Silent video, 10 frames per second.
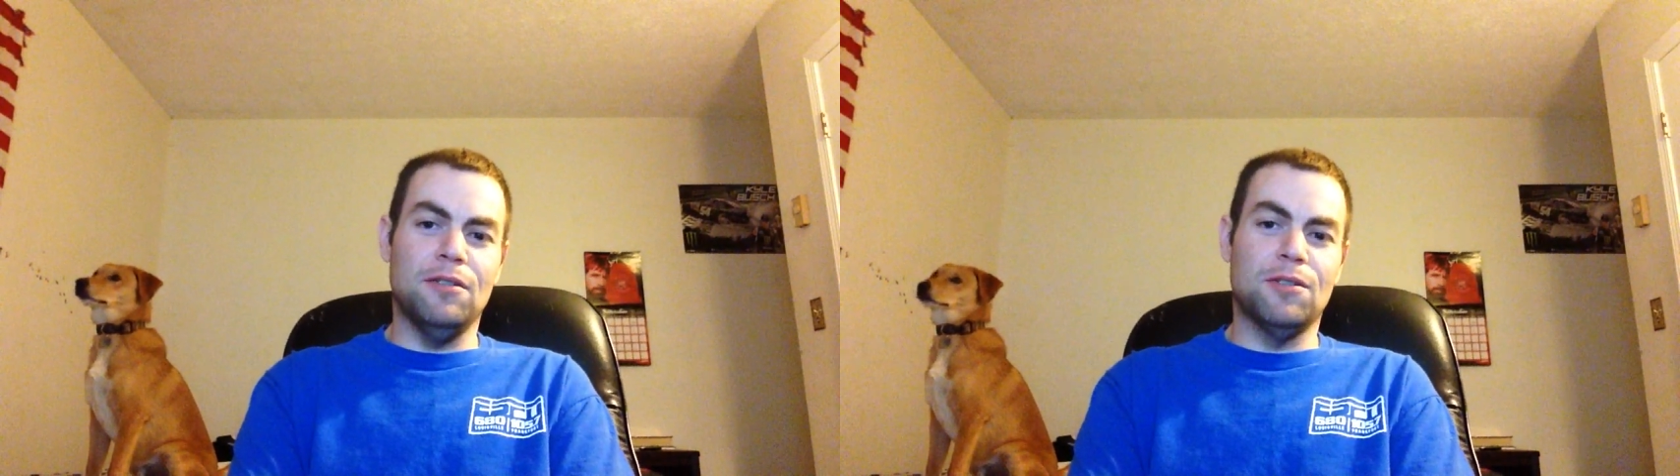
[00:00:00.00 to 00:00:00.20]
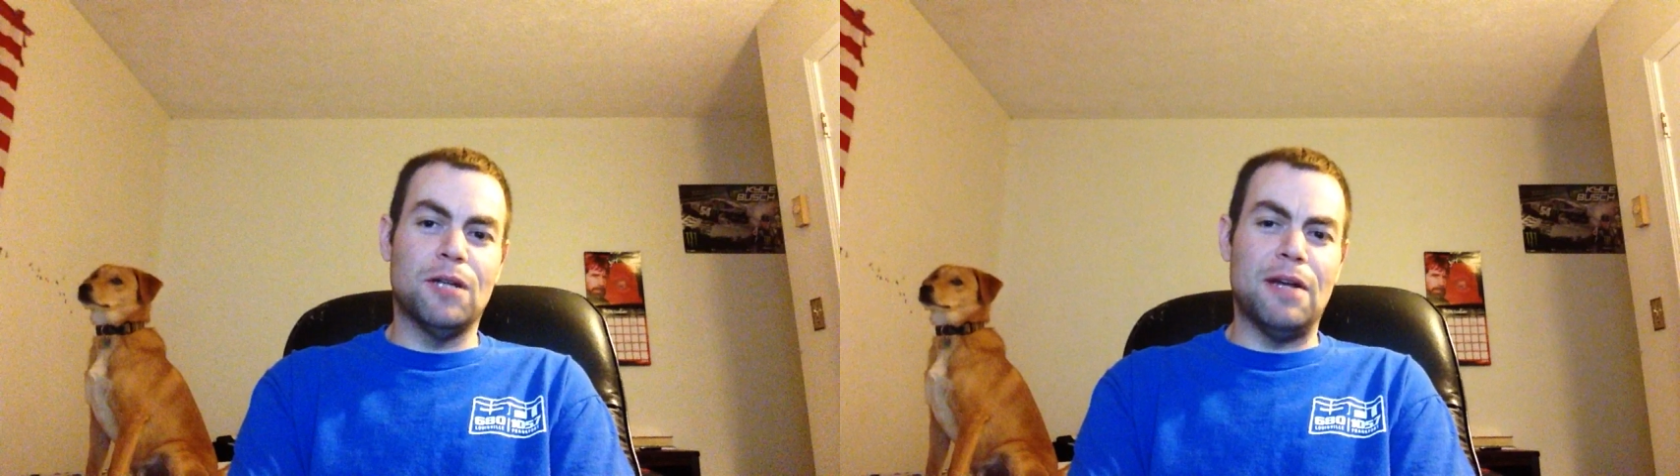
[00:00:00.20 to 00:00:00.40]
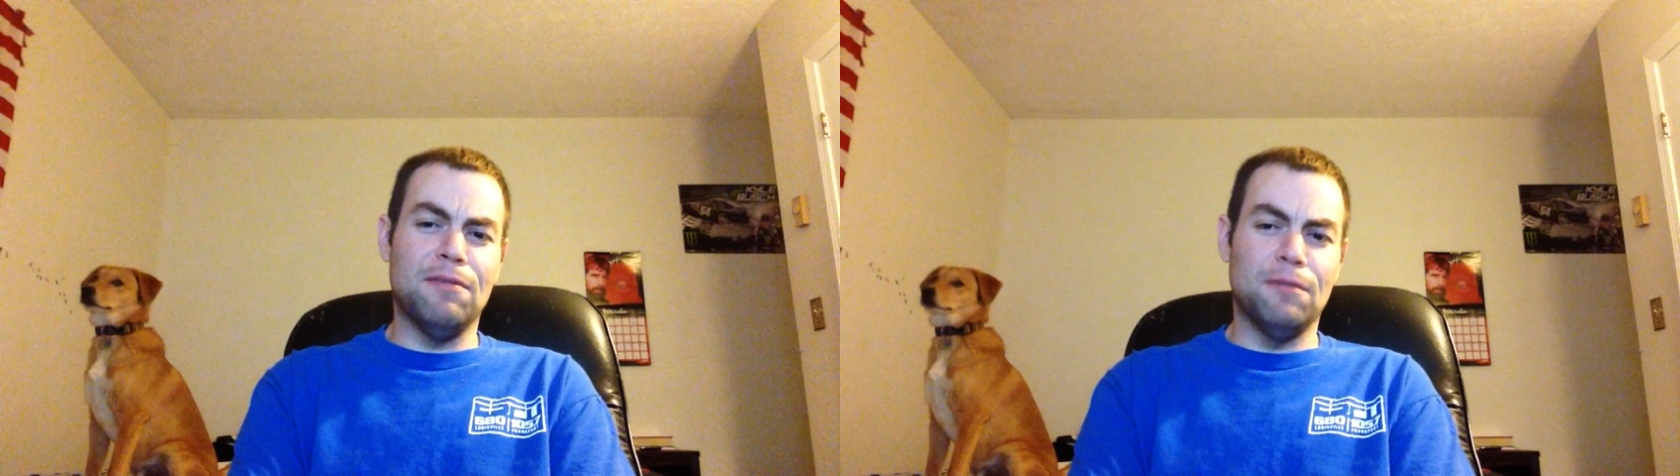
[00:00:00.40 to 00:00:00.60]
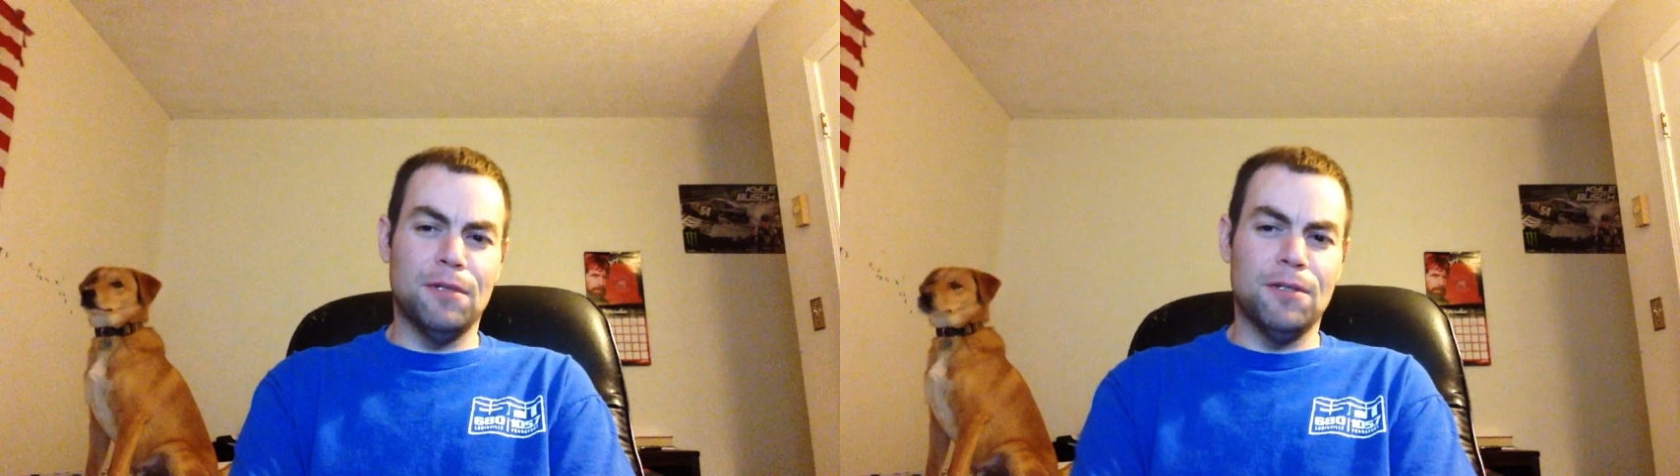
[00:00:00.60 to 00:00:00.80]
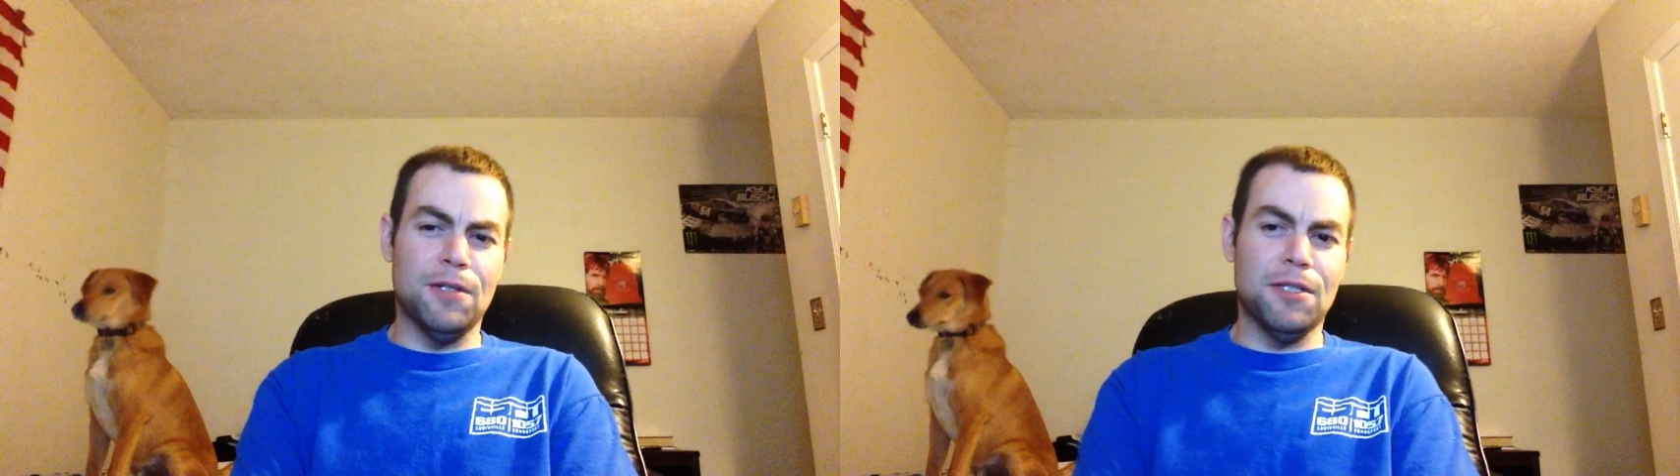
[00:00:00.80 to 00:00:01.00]
travel
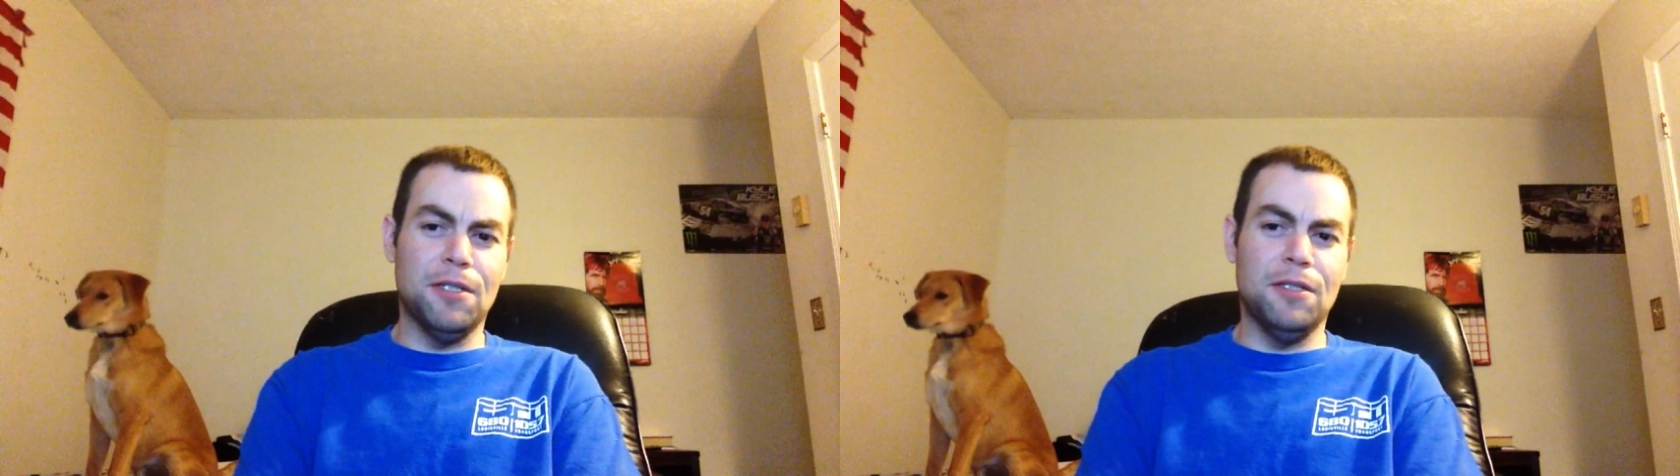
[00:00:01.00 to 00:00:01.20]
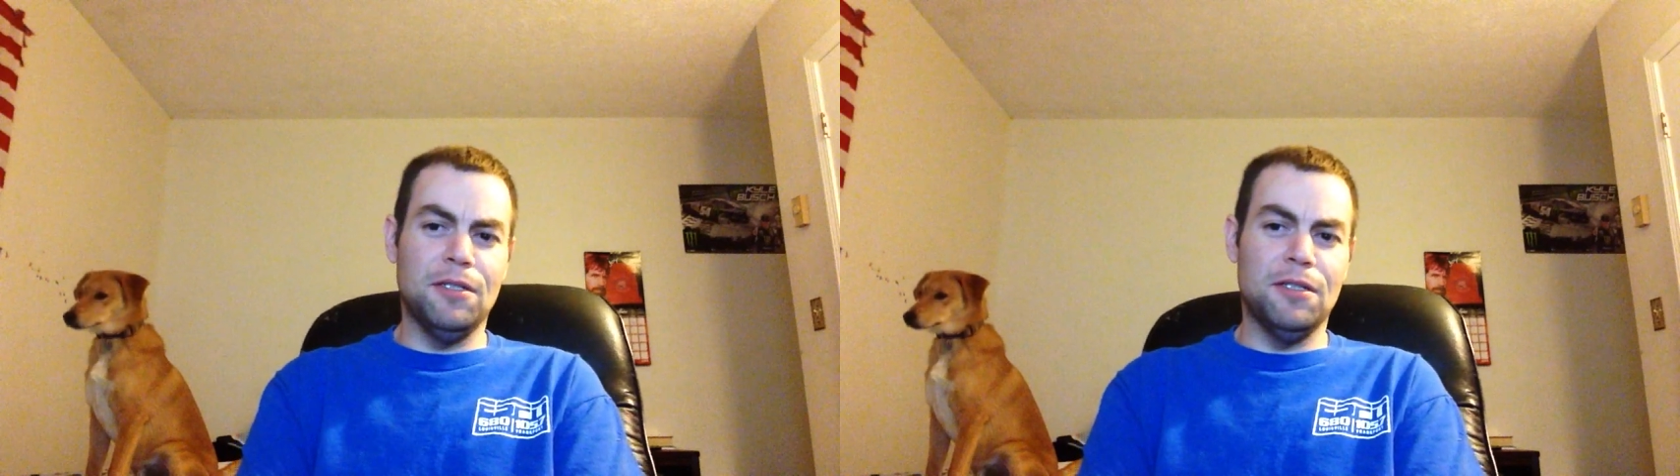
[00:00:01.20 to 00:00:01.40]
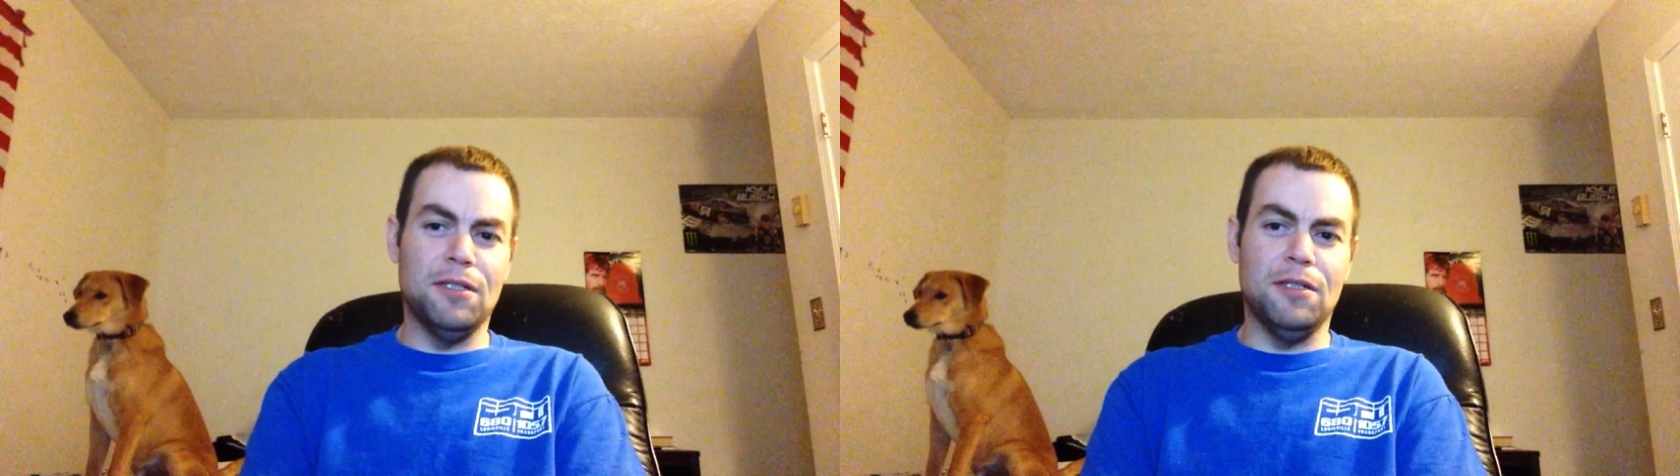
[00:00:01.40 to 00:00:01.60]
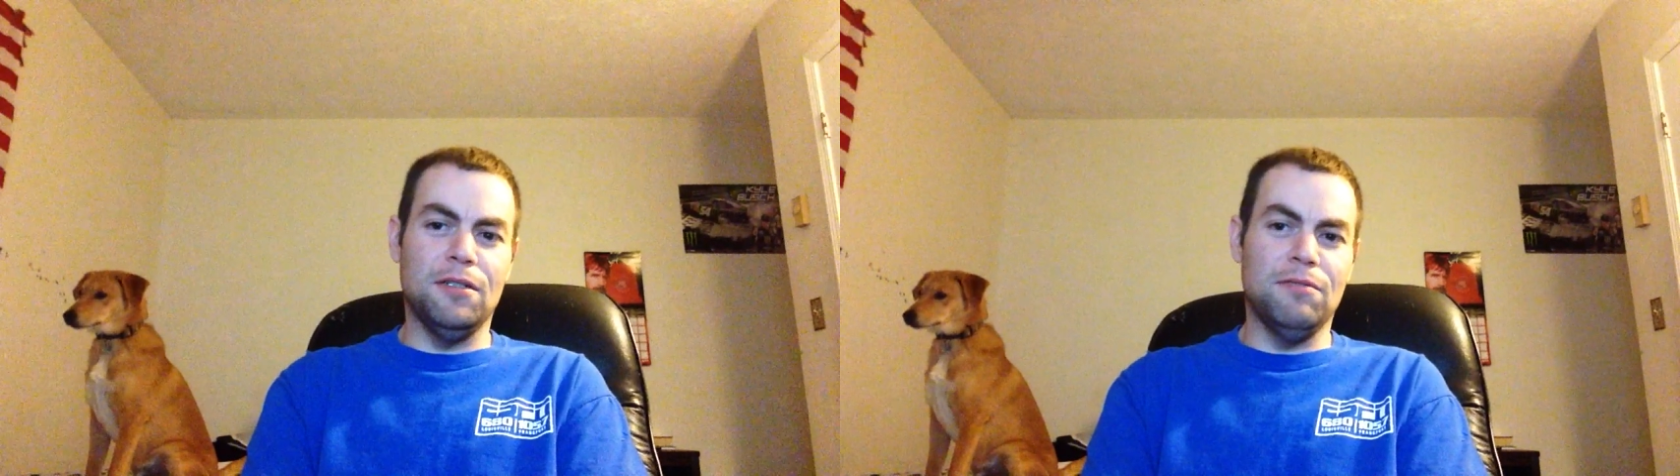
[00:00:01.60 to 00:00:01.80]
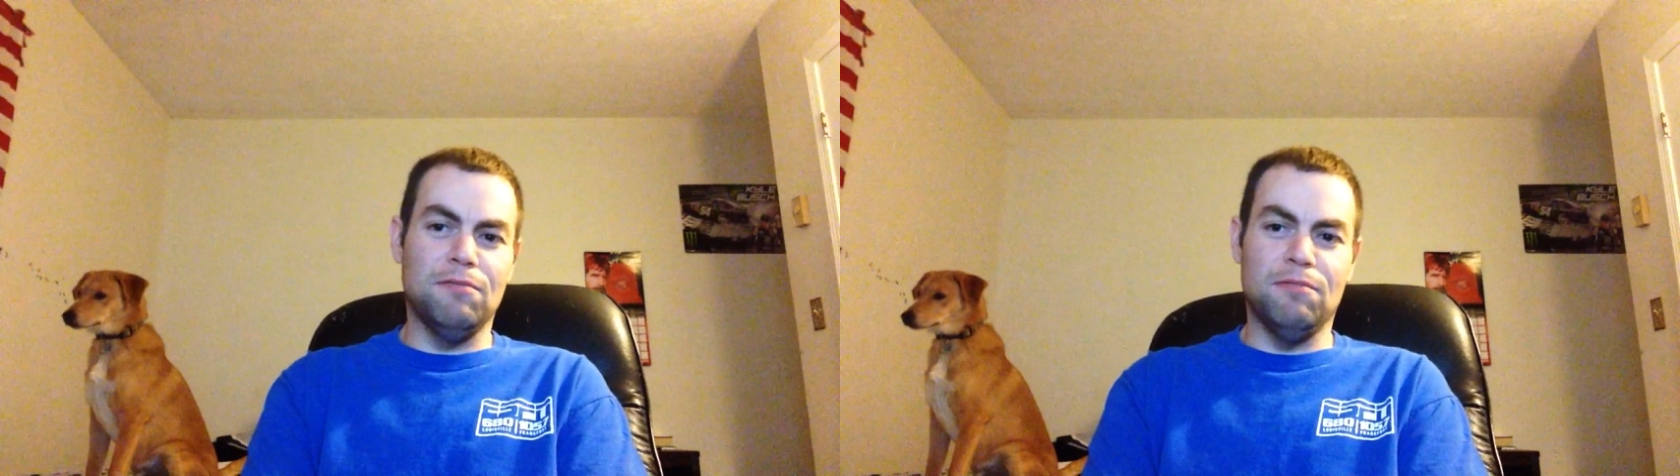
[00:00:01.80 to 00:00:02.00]
restrictions
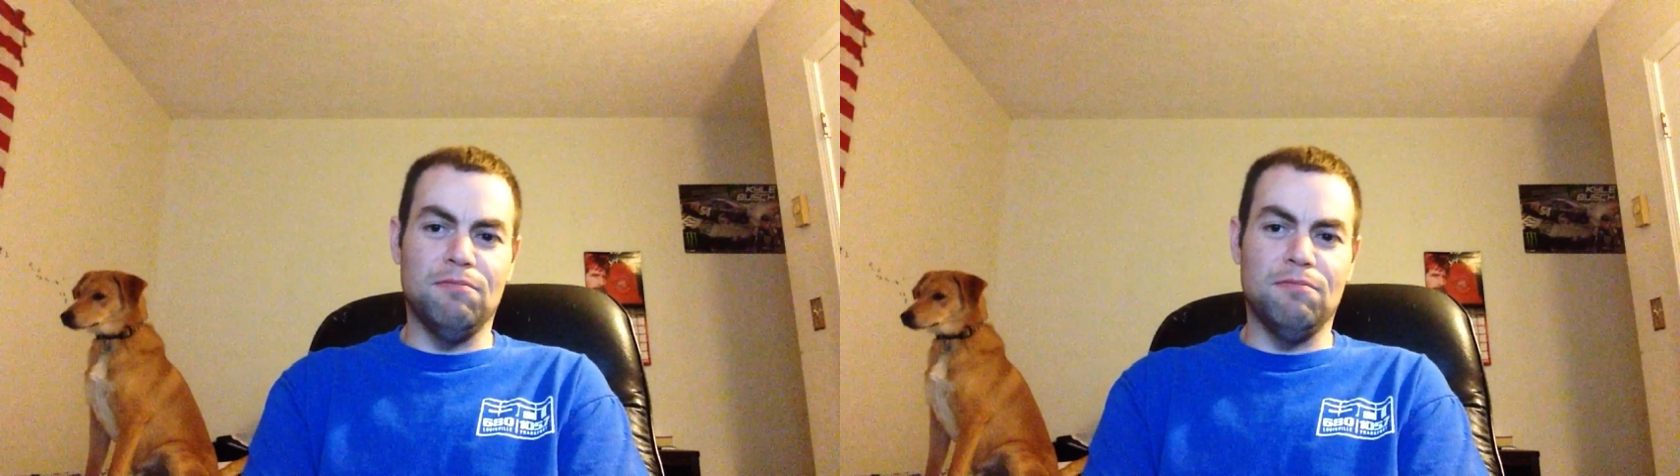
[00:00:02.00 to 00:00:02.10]
and